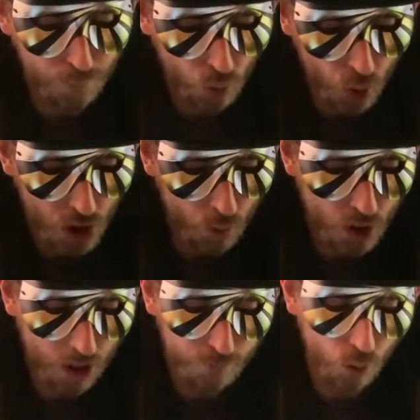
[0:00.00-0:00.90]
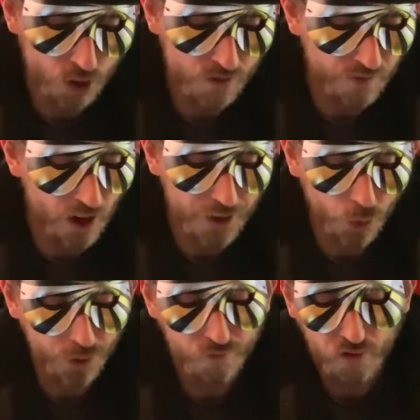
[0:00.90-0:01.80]
you've got Porto, Young Boys,
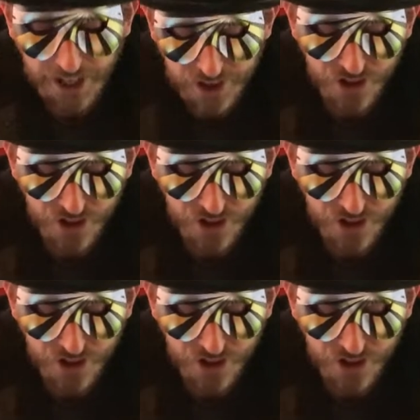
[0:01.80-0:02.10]
Feyenoord, and